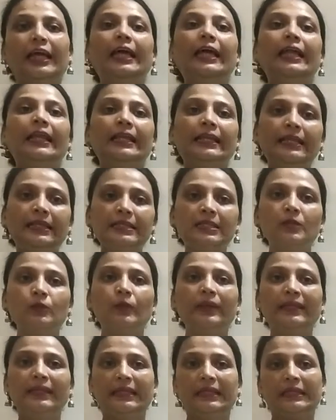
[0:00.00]
Later
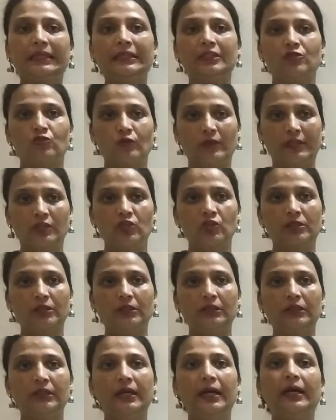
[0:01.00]
Vedic literature
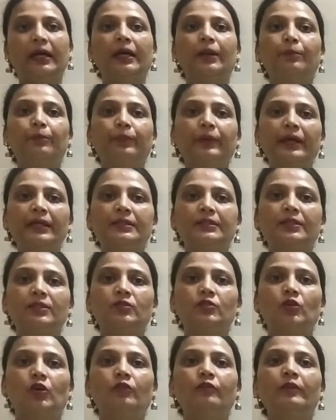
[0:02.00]
comprises
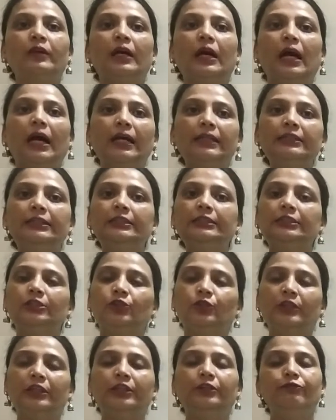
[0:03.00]
of other
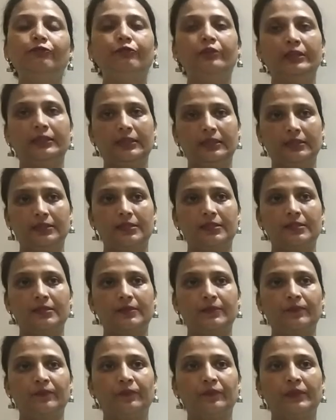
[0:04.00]
3 Vedas.
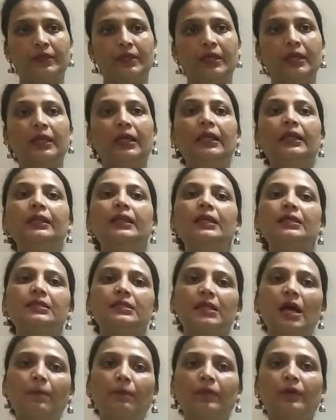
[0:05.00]
The
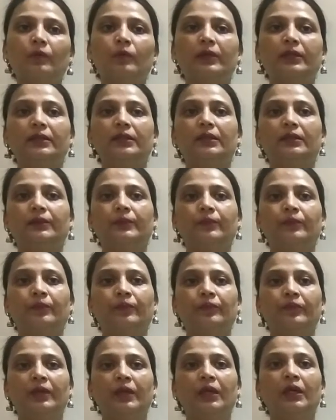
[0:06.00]
Sama Veda.
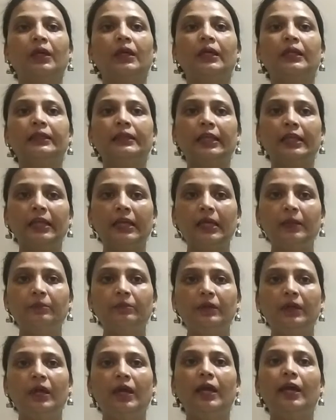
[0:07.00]
The
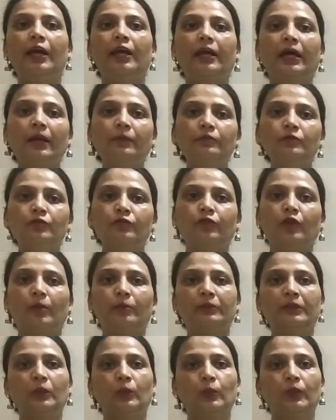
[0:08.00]
name comes from
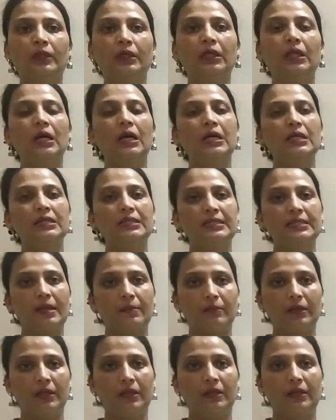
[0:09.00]
the word
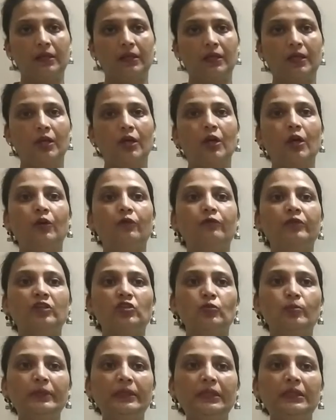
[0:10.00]
Saman, which
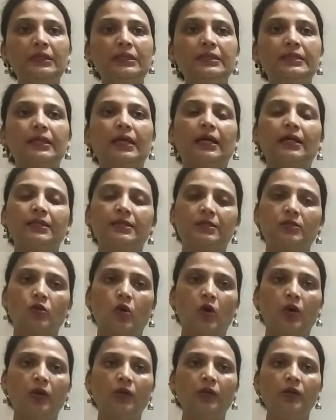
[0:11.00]
means a
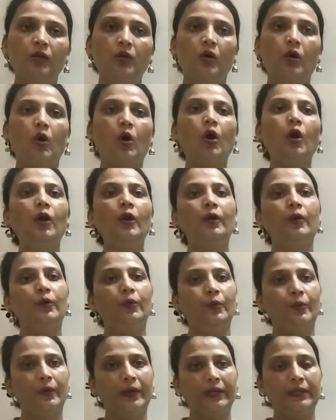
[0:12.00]
song or
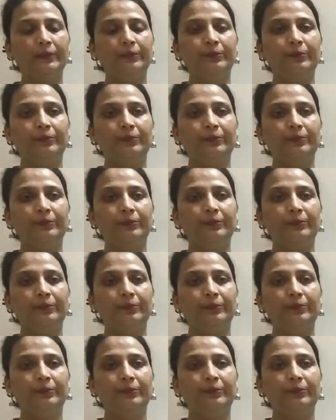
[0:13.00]
rhyme.